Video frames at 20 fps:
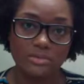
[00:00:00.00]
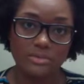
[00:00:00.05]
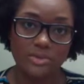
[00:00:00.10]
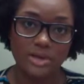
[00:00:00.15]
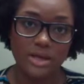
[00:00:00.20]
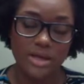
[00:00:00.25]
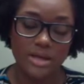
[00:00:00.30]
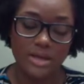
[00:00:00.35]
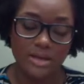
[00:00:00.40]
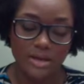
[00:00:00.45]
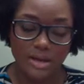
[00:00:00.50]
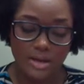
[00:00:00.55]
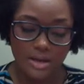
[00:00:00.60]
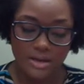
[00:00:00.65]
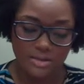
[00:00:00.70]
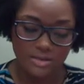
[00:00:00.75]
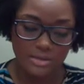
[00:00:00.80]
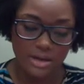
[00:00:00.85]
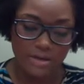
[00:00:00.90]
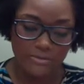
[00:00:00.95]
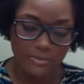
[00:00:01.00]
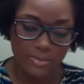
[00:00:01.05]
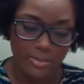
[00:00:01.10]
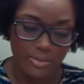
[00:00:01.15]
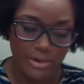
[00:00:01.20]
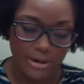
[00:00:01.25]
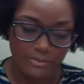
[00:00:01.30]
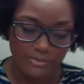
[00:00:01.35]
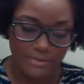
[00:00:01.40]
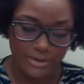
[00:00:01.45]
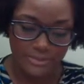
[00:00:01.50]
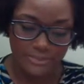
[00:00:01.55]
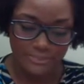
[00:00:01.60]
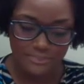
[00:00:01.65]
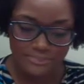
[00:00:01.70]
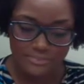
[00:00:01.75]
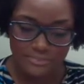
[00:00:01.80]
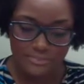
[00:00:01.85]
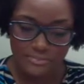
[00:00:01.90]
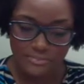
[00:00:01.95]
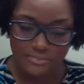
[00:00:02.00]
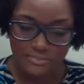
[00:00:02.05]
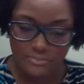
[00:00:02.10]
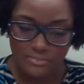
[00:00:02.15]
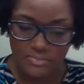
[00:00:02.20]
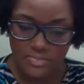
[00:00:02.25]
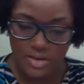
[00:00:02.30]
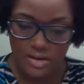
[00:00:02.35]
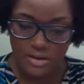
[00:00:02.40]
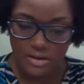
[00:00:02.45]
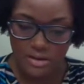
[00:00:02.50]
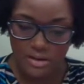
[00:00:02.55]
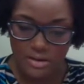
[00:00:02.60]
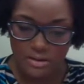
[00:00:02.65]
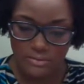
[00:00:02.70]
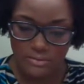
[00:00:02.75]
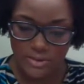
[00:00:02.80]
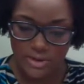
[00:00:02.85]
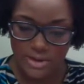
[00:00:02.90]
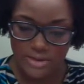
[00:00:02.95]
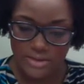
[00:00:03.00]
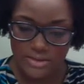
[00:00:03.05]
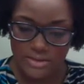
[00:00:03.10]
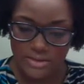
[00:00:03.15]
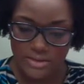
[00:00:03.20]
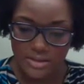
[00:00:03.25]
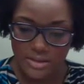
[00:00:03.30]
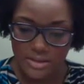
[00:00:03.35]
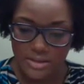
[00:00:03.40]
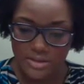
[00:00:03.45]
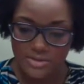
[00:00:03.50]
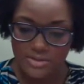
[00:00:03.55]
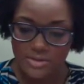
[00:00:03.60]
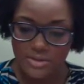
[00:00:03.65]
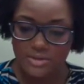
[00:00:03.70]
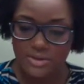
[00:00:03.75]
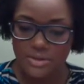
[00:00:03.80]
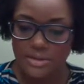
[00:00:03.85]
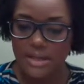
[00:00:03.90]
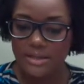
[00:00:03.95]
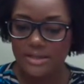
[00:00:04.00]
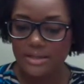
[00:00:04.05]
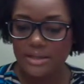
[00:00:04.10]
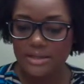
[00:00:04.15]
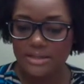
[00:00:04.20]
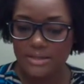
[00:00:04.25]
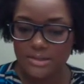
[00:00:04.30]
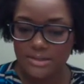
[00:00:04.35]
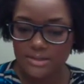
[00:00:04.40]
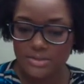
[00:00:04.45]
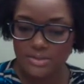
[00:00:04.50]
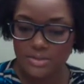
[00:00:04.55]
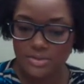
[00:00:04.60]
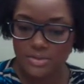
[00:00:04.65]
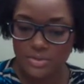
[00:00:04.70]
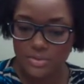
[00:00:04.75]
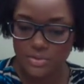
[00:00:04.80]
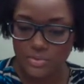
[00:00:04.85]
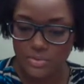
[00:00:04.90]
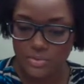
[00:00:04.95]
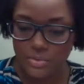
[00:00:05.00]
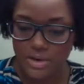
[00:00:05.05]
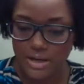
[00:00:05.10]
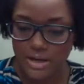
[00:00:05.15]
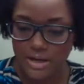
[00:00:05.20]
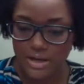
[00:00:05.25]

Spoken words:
okay? Still have a profit. All right, so then that leads us into